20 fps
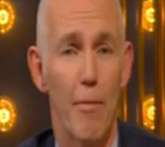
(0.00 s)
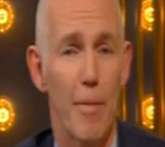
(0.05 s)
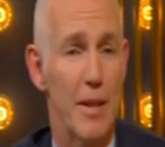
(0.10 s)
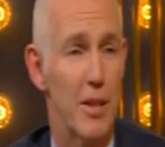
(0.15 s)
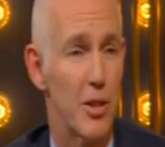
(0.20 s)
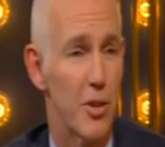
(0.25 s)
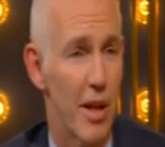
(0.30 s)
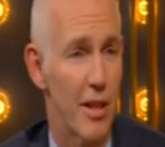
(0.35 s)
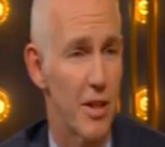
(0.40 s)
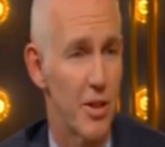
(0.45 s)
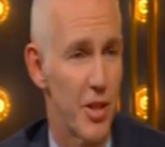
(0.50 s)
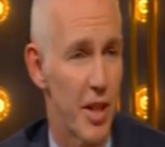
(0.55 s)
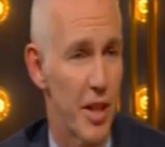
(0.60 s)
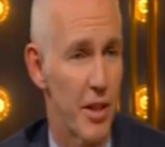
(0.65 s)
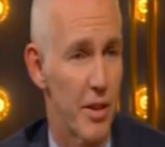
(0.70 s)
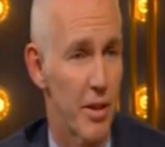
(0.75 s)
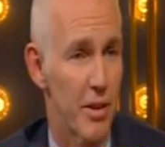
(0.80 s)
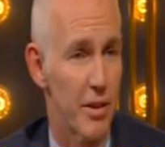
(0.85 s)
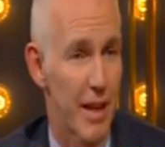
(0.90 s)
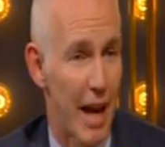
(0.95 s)
been
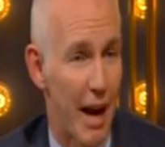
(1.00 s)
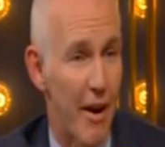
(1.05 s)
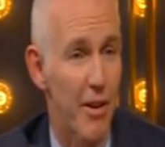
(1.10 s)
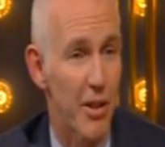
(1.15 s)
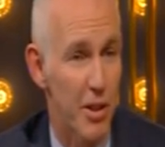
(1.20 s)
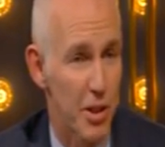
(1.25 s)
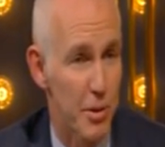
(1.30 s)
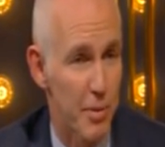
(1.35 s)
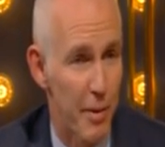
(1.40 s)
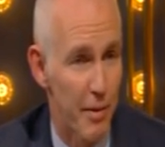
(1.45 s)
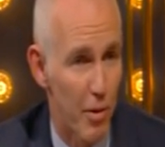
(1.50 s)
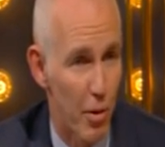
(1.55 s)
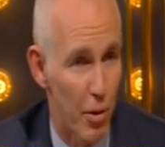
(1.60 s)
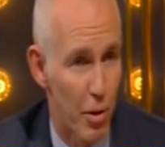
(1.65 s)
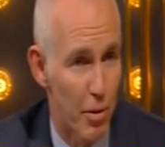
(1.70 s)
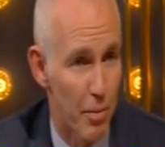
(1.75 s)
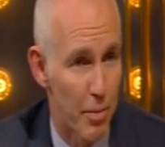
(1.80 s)
transgender characters before,